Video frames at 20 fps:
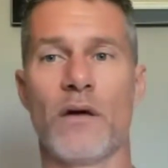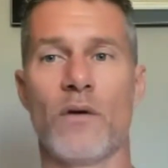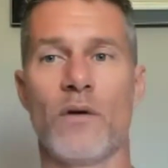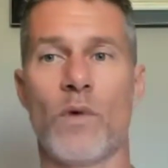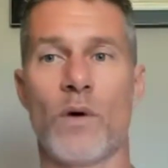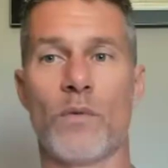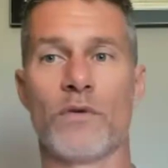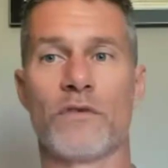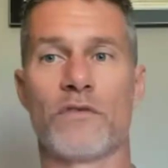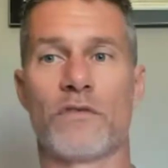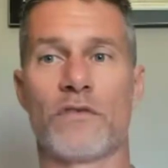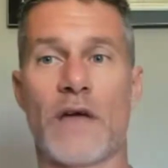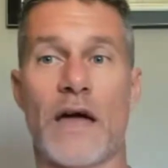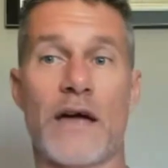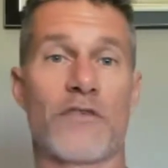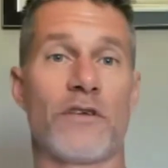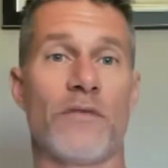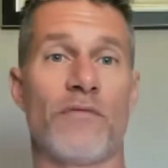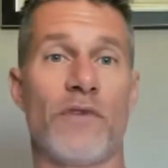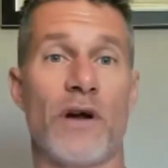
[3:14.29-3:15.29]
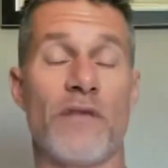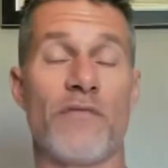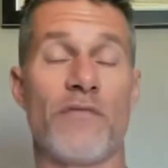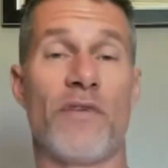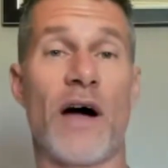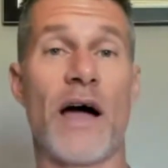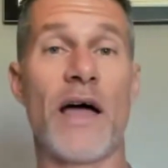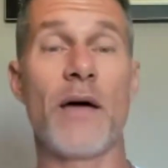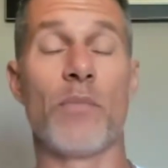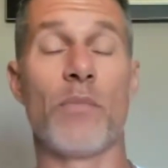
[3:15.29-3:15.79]
what was actually a very
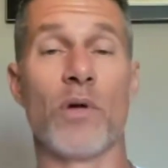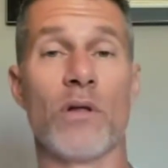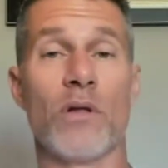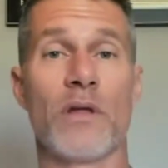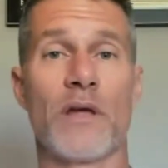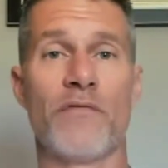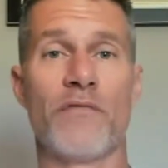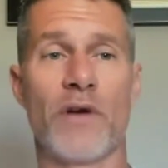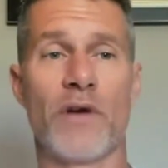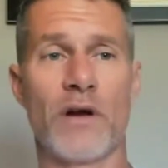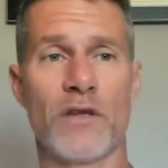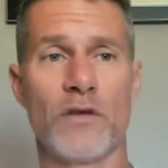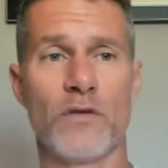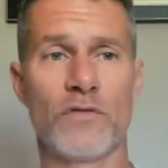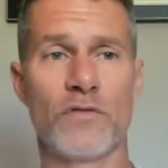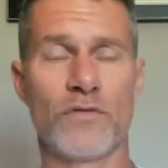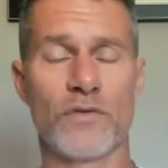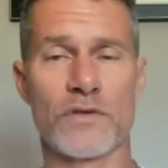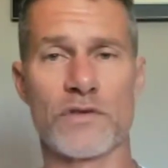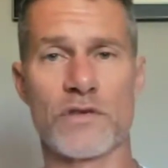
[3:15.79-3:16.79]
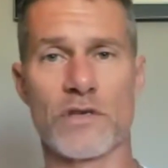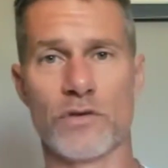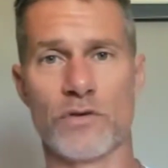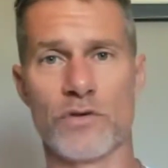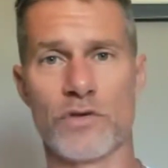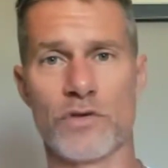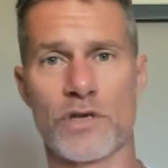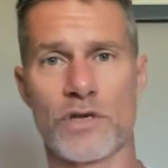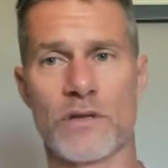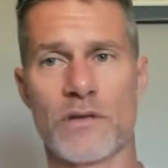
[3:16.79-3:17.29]
viable and very useful
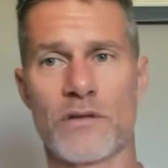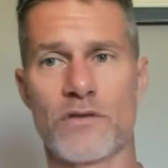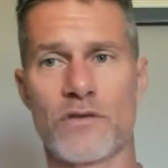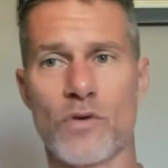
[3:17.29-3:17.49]
solution